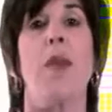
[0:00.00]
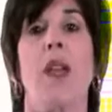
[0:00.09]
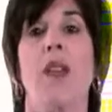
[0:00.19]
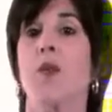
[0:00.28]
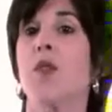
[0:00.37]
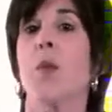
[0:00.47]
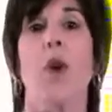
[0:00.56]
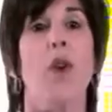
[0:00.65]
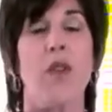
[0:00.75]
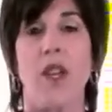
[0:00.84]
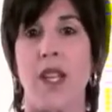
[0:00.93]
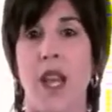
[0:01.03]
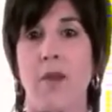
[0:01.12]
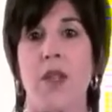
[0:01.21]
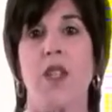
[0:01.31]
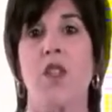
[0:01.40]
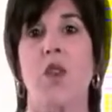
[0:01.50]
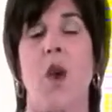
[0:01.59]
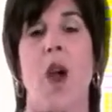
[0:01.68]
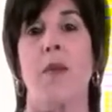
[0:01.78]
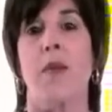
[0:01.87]
because it was a perfect name to
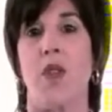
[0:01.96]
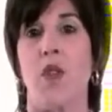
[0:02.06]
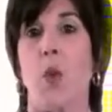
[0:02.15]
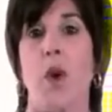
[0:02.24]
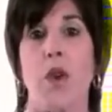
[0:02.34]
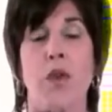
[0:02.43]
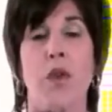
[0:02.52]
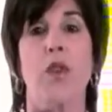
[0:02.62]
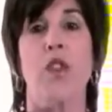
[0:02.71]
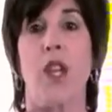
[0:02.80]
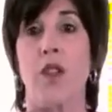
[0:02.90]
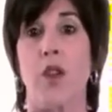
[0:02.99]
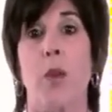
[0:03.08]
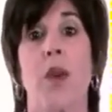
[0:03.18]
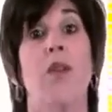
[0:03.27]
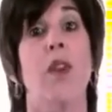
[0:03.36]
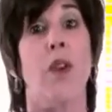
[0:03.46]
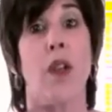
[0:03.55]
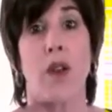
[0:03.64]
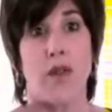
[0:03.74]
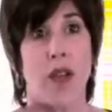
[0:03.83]
describe this wonderful, gentle, but
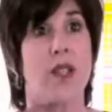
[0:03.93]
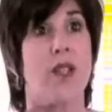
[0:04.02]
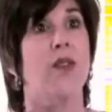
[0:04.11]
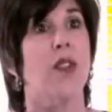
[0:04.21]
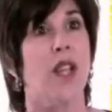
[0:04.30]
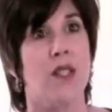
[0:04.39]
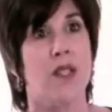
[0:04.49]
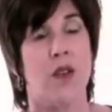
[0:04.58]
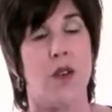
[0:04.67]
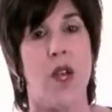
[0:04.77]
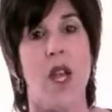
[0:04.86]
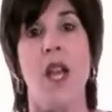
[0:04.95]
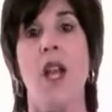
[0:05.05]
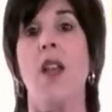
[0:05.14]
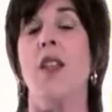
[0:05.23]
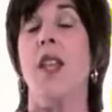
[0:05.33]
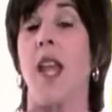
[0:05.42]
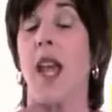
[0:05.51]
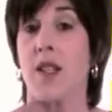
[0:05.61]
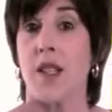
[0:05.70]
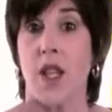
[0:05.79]
very effective cleanser. It
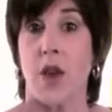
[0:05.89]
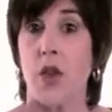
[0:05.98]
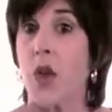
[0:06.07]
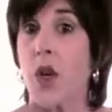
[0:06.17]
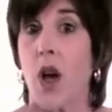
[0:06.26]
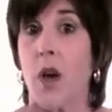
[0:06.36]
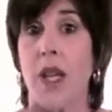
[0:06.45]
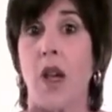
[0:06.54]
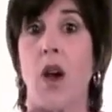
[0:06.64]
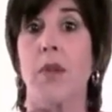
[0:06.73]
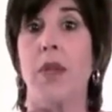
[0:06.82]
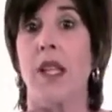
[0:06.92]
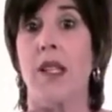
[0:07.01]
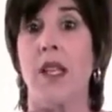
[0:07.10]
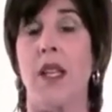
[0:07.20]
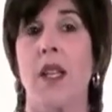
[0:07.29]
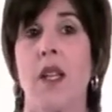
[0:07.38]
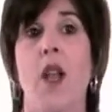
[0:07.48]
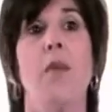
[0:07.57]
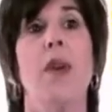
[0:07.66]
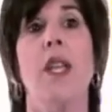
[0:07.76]
has the UltraCalming Complex in it,
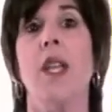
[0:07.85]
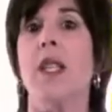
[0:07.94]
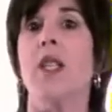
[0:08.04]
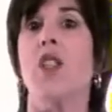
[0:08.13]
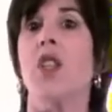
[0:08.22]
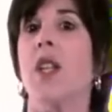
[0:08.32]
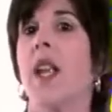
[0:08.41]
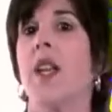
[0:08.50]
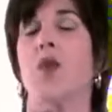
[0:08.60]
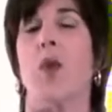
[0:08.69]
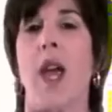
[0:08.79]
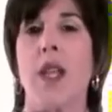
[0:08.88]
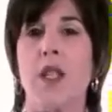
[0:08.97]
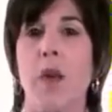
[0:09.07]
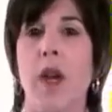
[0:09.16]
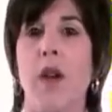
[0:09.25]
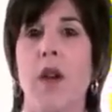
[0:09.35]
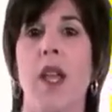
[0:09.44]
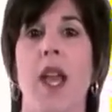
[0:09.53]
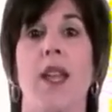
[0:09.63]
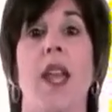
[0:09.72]
but in addition it has
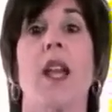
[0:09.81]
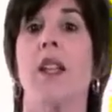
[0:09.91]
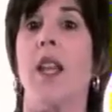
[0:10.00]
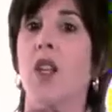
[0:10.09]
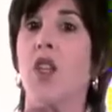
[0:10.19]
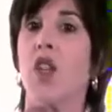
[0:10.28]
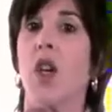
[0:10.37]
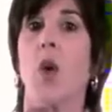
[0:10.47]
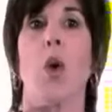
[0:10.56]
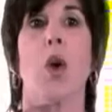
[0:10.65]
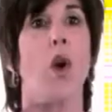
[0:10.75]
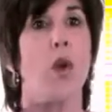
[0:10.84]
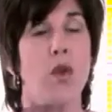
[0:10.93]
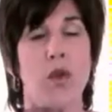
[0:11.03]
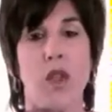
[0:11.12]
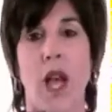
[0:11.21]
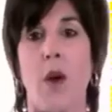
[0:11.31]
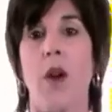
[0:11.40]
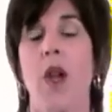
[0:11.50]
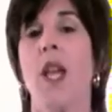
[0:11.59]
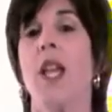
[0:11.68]
raspberry and echinacea or
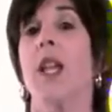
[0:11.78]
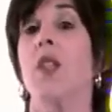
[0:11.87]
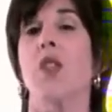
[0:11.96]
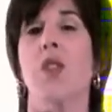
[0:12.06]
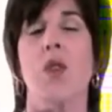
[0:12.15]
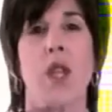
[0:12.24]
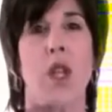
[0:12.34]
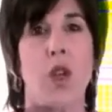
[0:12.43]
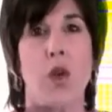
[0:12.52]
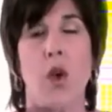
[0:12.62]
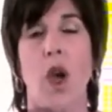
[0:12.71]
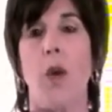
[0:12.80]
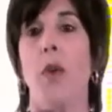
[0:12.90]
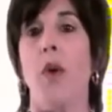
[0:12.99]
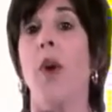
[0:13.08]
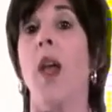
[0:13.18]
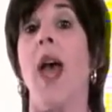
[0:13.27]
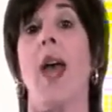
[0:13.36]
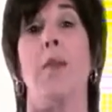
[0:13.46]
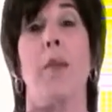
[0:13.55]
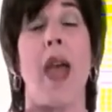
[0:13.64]
coneflower, it has soothing cucumber
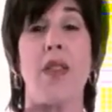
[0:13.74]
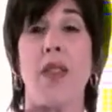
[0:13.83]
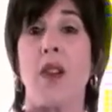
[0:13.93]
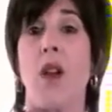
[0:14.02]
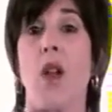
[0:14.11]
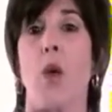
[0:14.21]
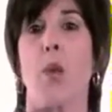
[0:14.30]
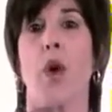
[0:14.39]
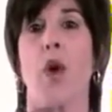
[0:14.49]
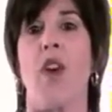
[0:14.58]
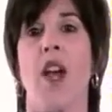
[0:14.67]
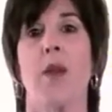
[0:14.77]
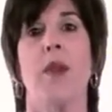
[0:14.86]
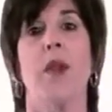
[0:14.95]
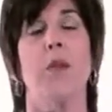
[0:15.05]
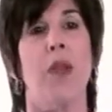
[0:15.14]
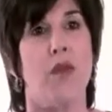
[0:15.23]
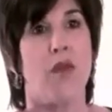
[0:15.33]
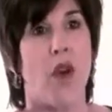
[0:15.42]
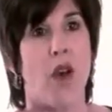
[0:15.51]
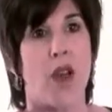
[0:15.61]
and panthenol or provitamin
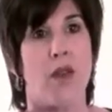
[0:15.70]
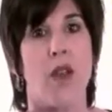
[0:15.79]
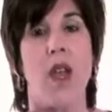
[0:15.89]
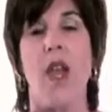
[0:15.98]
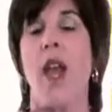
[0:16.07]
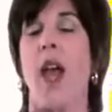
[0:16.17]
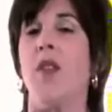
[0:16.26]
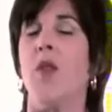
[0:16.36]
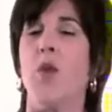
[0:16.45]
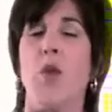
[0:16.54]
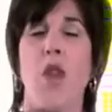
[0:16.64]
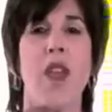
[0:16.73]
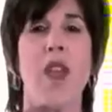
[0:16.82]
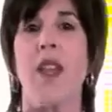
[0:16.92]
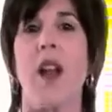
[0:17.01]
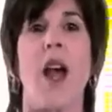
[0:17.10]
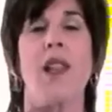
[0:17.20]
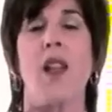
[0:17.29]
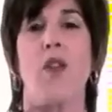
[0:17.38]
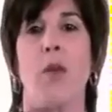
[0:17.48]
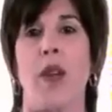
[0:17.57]
B5. And the thing that I
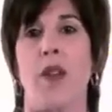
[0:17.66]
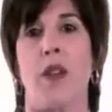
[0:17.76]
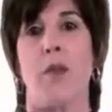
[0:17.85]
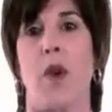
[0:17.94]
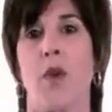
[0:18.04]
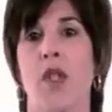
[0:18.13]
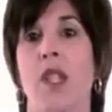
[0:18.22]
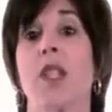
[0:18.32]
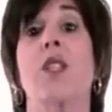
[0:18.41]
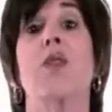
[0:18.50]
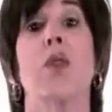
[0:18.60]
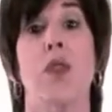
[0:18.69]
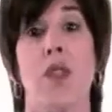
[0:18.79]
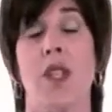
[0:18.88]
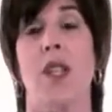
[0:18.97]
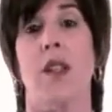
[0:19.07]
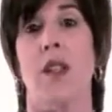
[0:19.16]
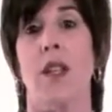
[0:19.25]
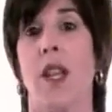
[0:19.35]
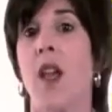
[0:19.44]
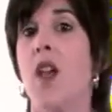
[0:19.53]
love about it the most is its
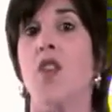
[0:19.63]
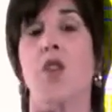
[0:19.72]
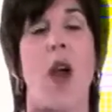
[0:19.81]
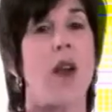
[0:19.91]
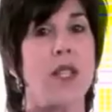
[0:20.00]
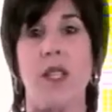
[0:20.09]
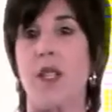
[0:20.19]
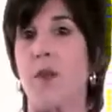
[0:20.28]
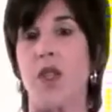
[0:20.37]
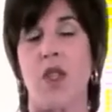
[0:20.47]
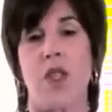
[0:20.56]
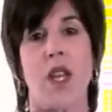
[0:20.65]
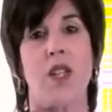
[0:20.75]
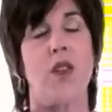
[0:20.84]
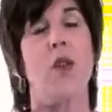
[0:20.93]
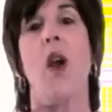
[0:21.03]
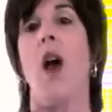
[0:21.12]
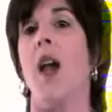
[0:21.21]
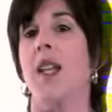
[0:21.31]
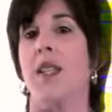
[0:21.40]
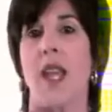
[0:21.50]
versatility. Traveling as much as I do,
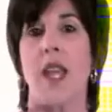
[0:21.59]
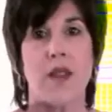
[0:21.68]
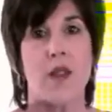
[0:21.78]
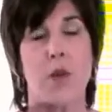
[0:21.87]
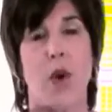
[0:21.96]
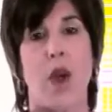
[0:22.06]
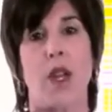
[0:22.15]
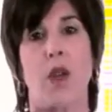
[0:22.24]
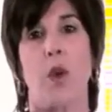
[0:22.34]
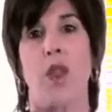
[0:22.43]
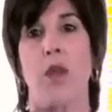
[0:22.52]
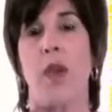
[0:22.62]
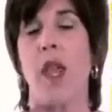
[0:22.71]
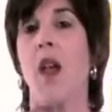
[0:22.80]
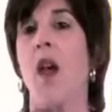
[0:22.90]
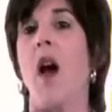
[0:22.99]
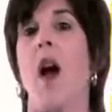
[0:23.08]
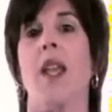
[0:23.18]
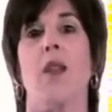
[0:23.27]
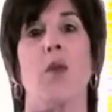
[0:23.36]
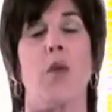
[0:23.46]
I can take this product with me. I
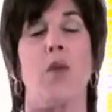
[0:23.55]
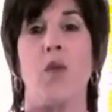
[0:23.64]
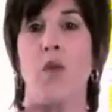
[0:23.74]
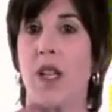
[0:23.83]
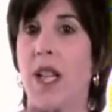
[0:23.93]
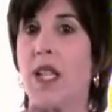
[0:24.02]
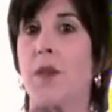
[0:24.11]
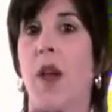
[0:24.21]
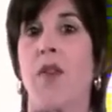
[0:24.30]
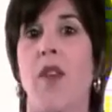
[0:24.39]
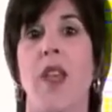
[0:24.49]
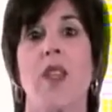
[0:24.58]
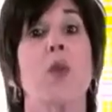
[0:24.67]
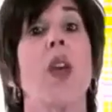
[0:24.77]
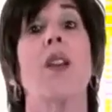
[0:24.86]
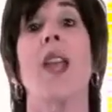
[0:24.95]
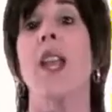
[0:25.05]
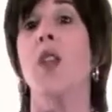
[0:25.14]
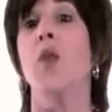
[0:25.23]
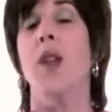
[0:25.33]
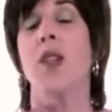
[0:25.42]
can cleanse my face without
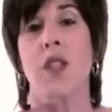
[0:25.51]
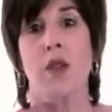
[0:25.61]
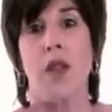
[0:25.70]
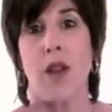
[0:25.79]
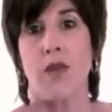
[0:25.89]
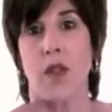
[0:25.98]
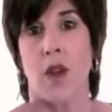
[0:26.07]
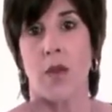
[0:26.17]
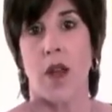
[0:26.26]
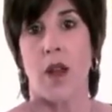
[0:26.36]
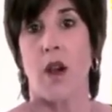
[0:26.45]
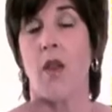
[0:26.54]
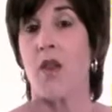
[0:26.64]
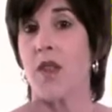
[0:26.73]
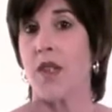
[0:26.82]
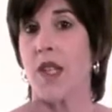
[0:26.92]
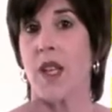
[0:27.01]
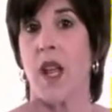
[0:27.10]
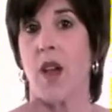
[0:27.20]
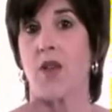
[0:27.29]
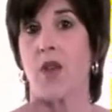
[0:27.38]
any residue left on the
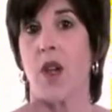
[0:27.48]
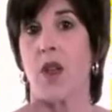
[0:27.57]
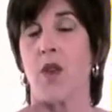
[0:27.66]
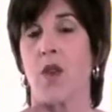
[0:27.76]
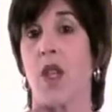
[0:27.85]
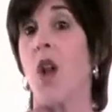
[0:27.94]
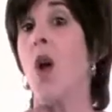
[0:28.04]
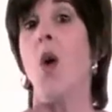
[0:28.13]
skin after I use it.